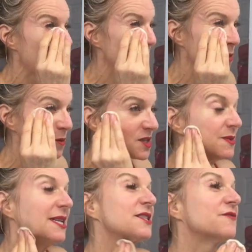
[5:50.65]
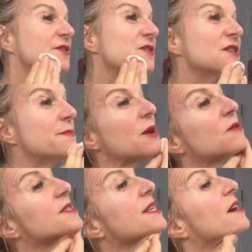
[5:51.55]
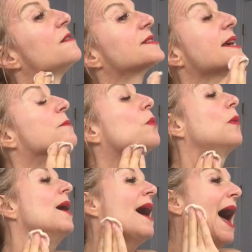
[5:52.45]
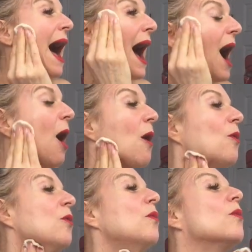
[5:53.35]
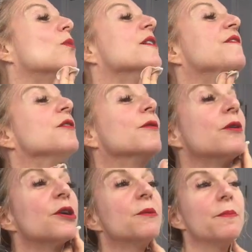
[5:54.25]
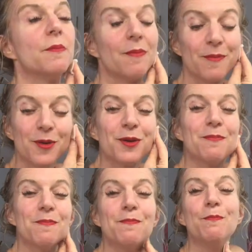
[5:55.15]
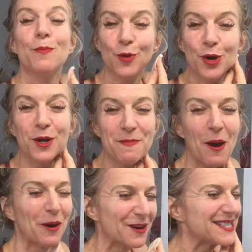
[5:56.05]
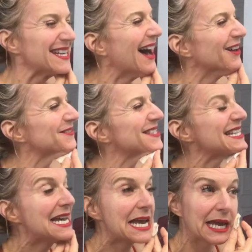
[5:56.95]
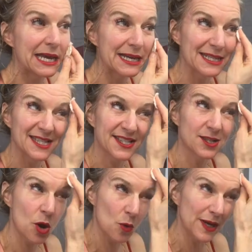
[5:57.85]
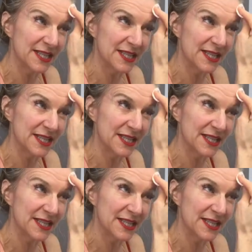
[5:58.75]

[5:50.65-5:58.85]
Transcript: Of course we need to feel good about ourselves. And how we feel good about ourselves is so